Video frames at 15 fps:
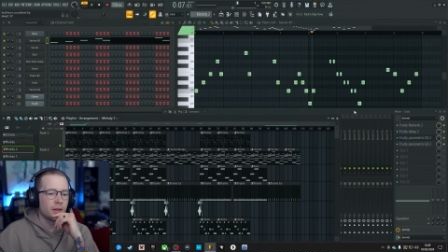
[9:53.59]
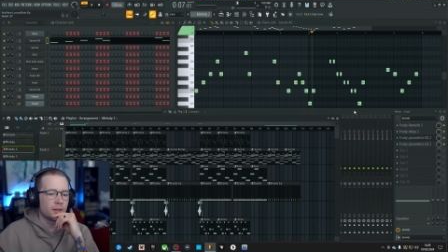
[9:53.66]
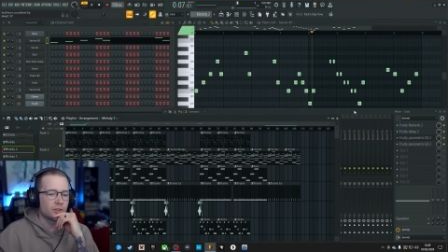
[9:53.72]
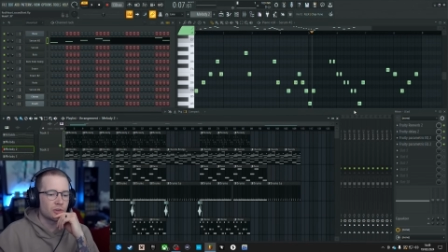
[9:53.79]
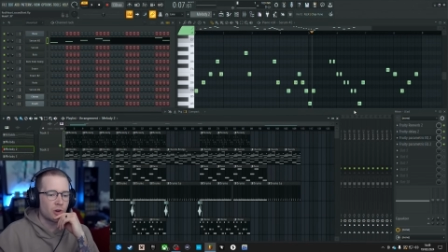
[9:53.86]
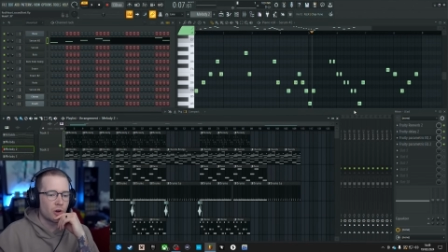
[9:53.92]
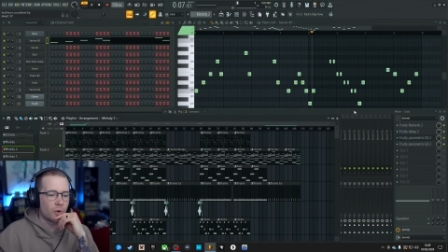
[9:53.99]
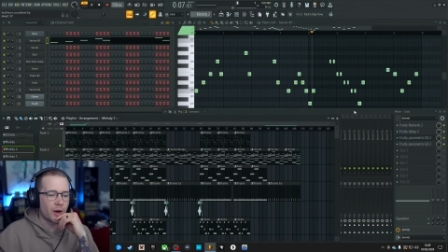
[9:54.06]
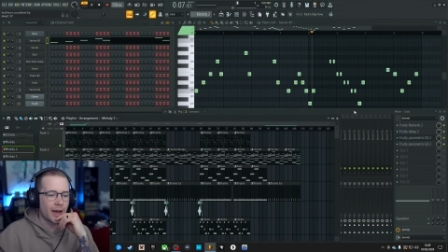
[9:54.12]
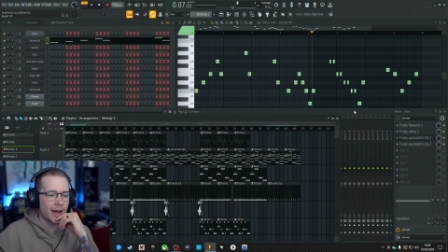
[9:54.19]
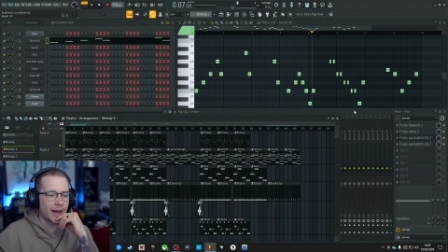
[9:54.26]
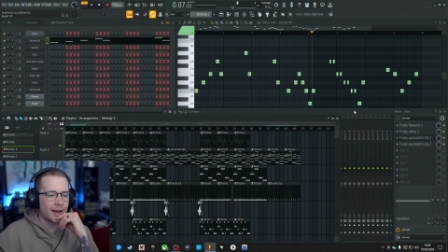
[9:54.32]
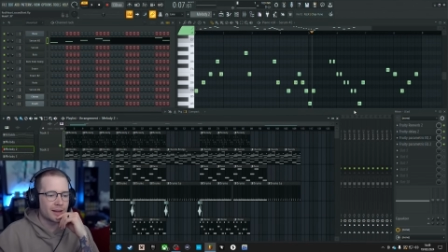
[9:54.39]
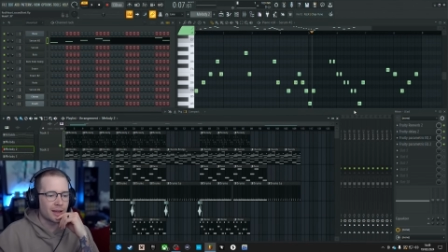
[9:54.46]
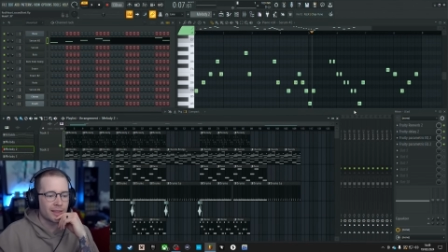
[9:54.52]
So I
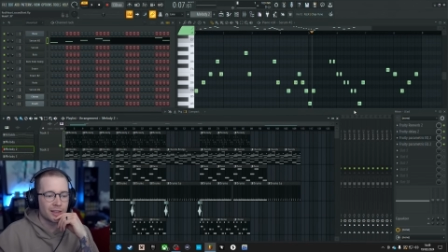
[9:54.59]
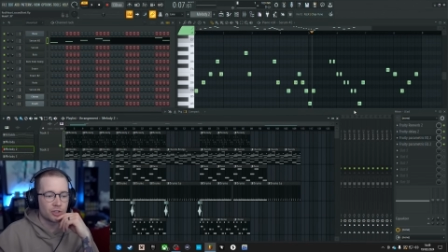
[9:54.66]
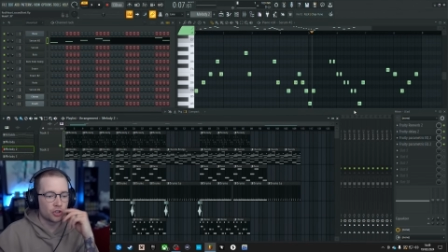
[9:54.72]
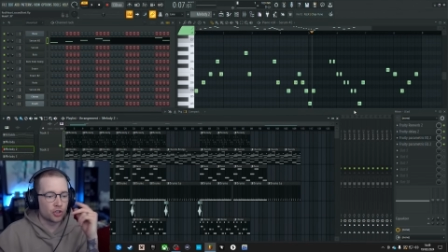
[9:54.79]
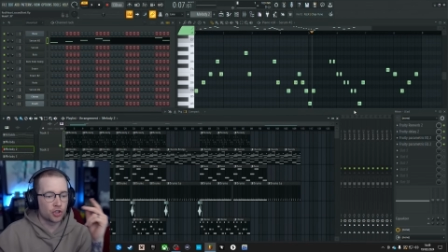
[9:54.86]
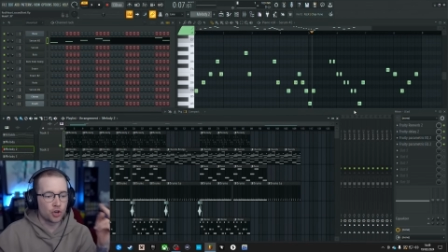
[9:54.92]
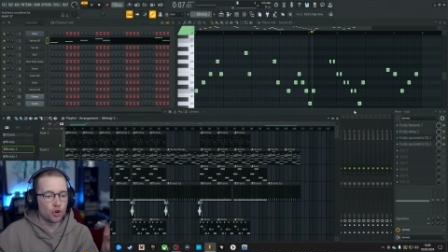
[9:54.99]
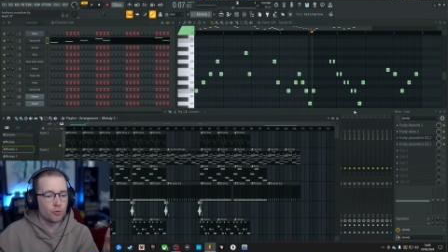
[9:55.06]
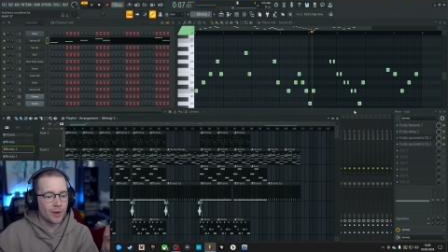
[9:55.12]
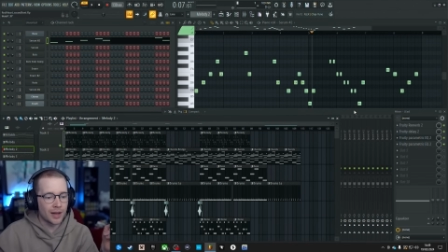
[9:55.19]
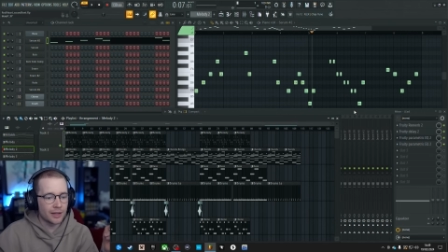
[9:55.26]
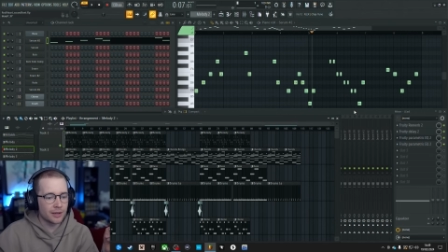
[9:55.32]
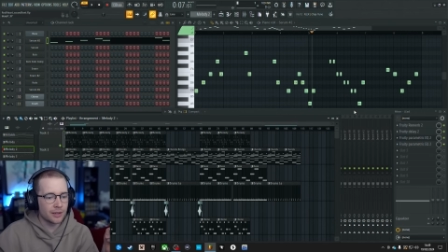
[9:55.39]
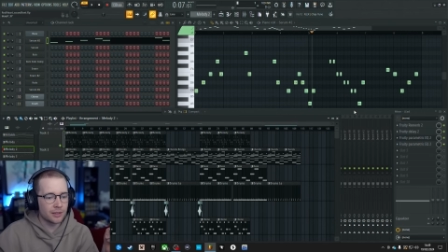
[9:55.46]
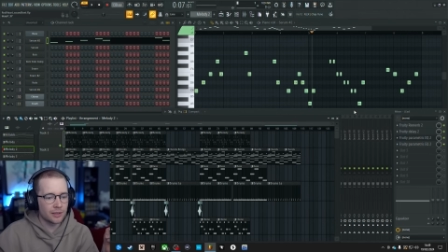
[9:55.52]
had, I think, just 2
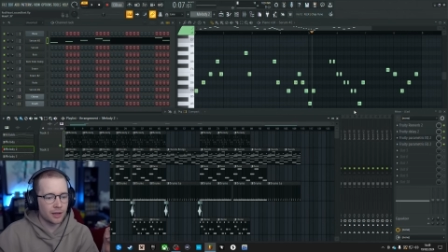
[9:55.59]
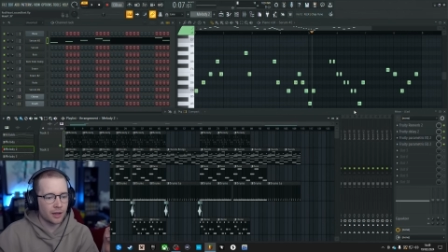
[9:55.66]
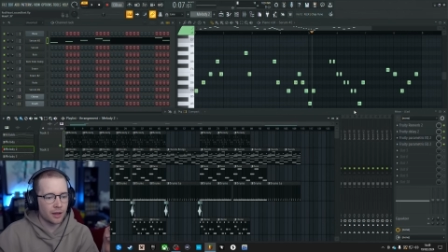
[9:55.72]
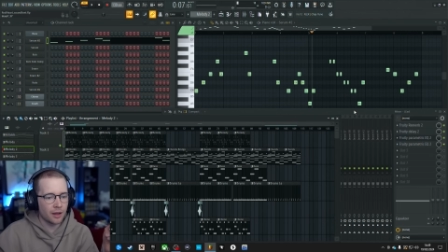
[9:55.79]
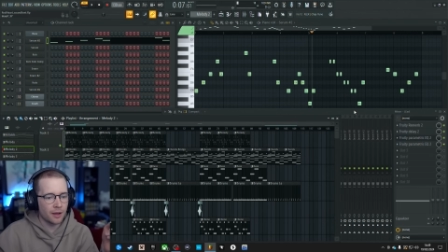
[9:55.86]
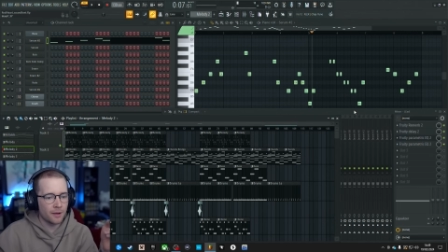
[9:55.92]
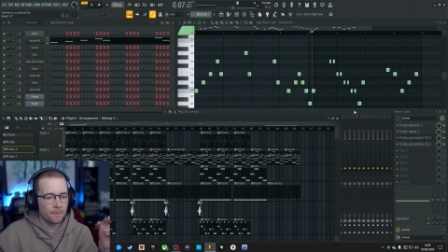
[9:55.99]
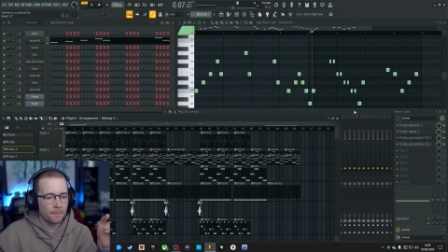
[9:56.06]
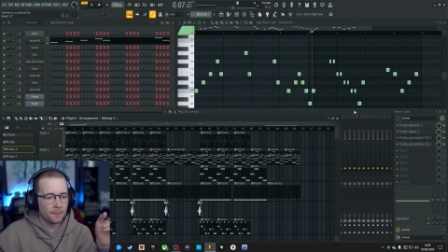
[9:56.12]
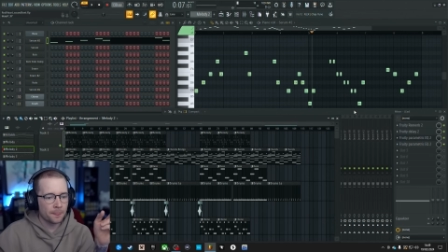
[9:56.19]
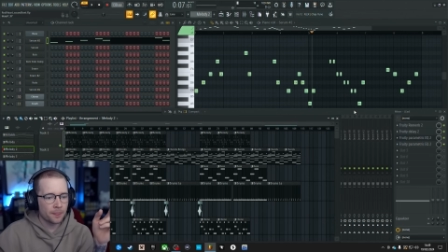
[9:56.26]
melodies here,